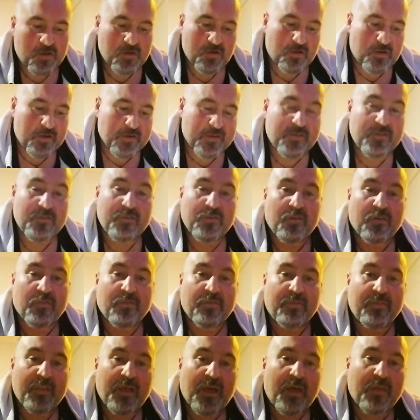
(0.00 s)
IQ got
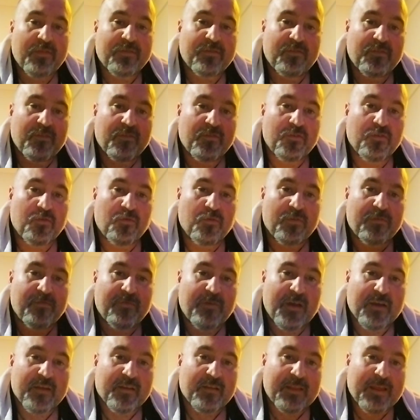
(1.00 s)
nothing to do with
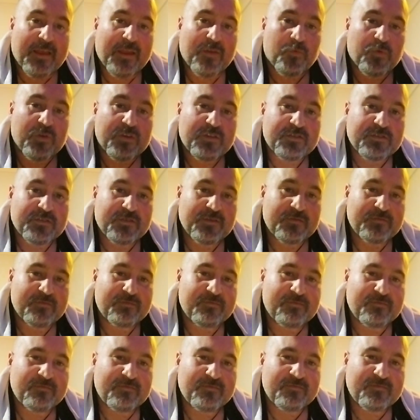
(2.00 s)
fucking language.
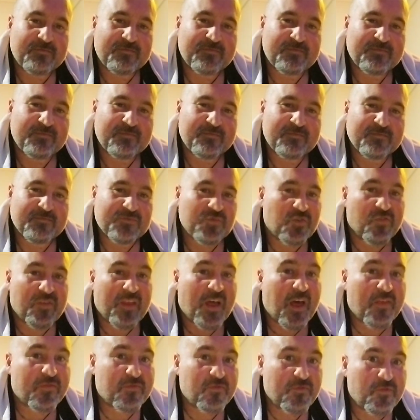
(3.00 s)
Got
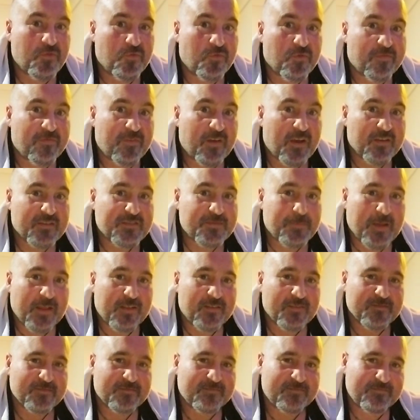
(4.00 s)
nothing to do with fucking
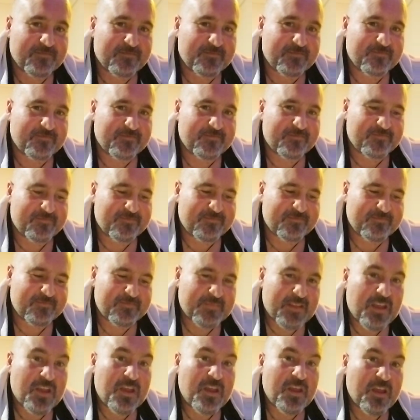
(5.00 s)
spelling.
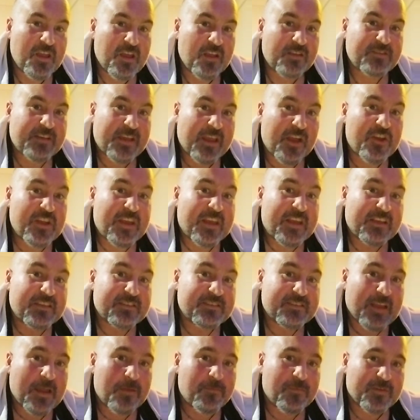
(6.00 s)
It's how you
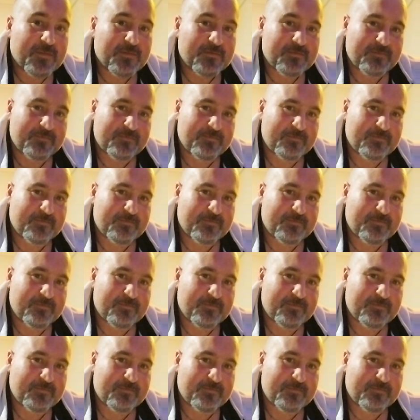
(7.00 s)
examine.